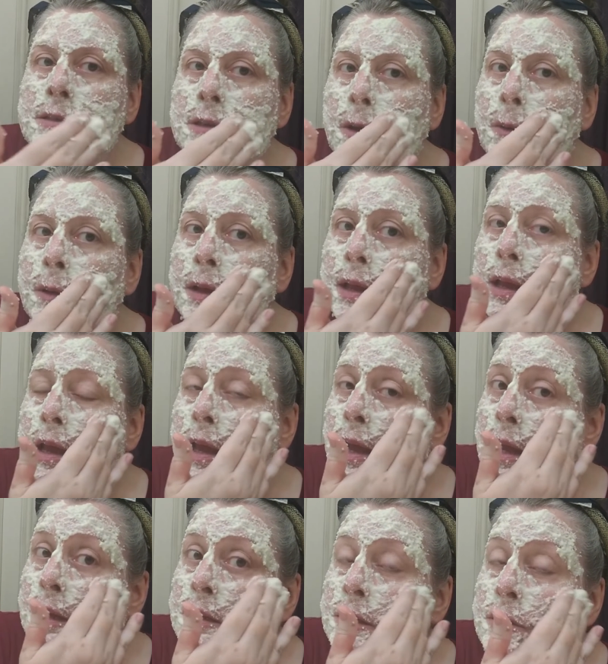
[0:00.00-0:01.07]
So
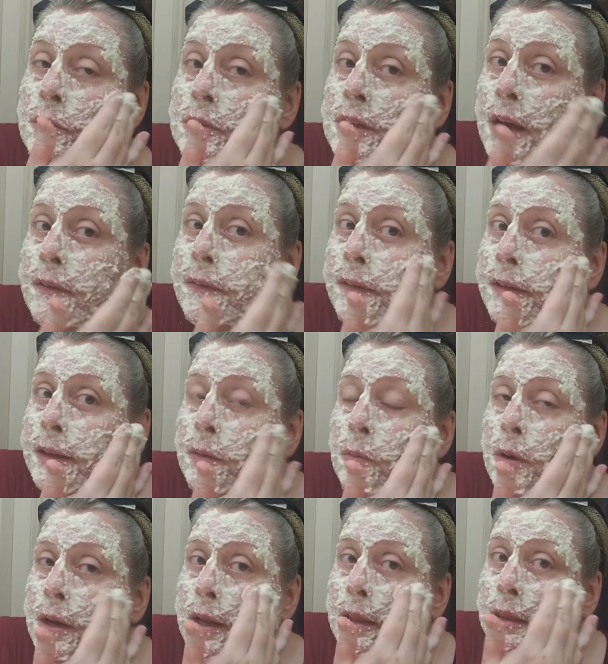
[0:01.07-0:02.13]
you definitely
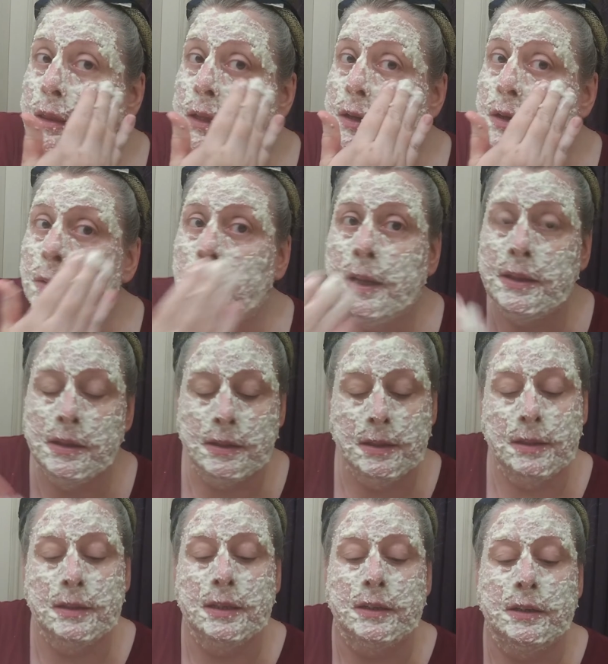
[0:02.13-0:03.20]
want it thinner rather
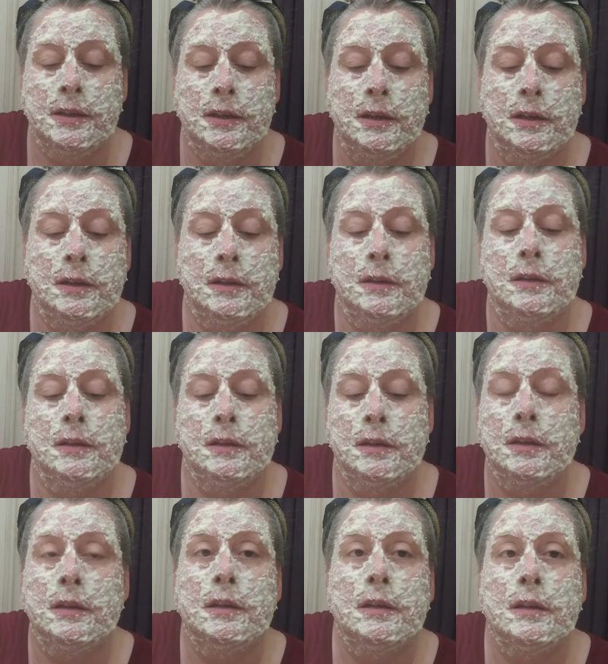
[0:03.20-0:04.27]
than thicker,
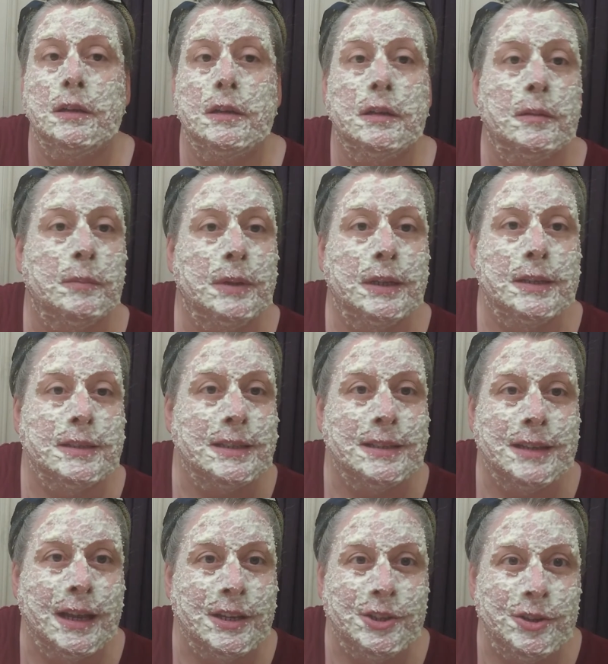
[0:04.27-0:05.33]
because
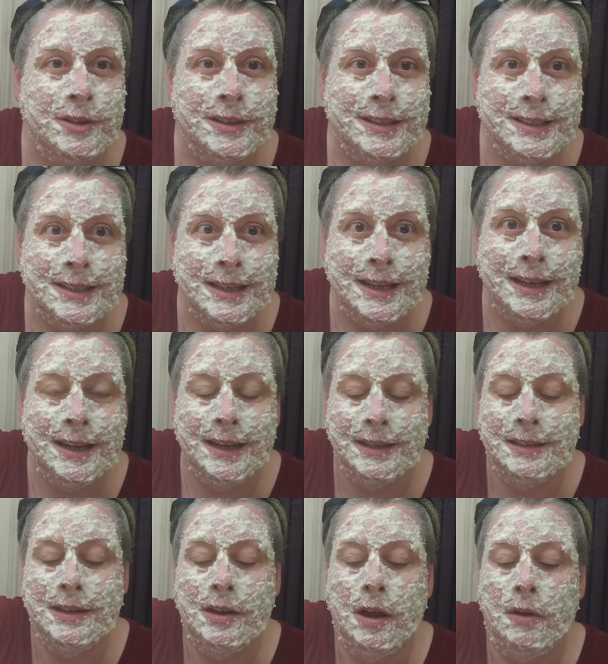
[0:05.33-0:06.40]
as you could see,
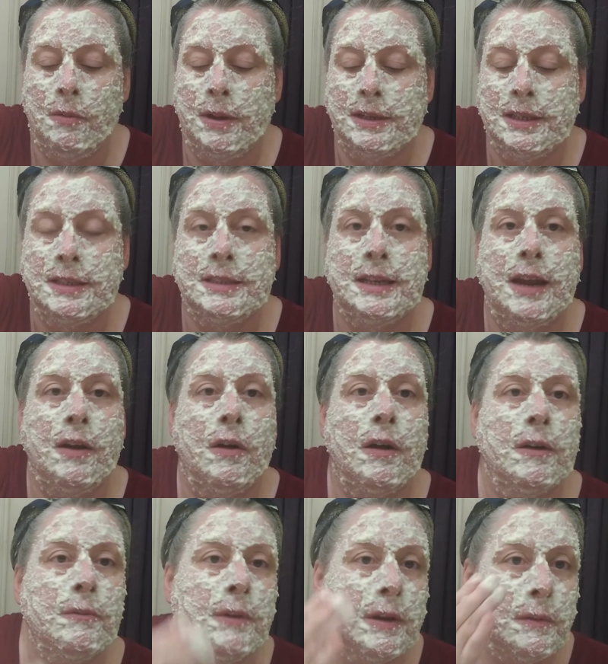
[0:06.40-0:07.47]
it did not want to stay
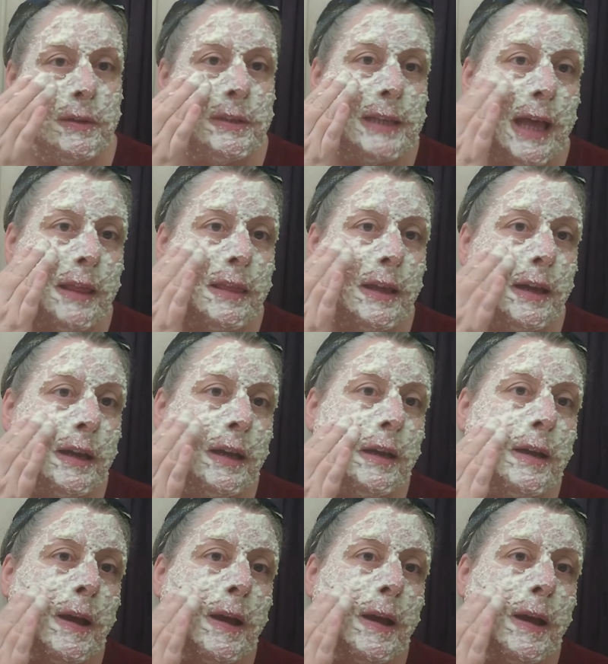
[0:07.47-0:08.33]
on when it was that thick.